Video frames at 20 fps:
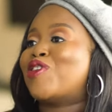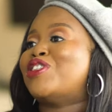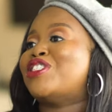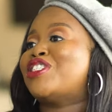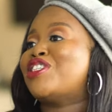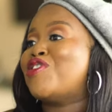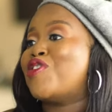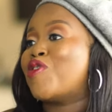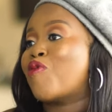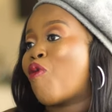
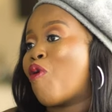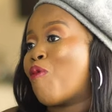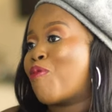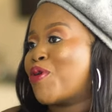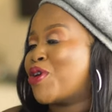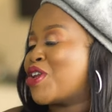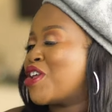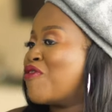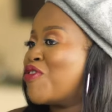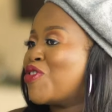continue mm. in
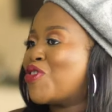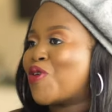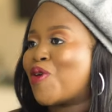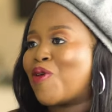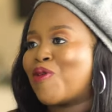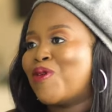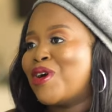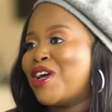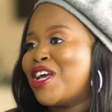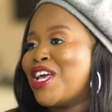corporate, even
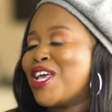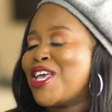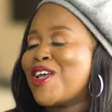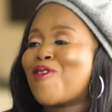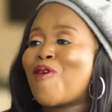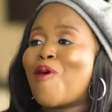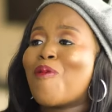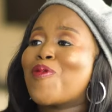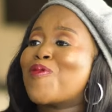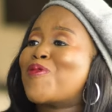though
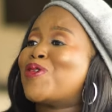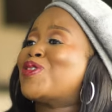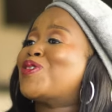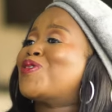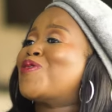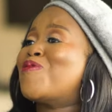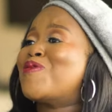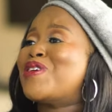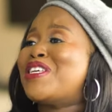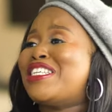corporate was
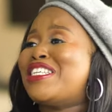so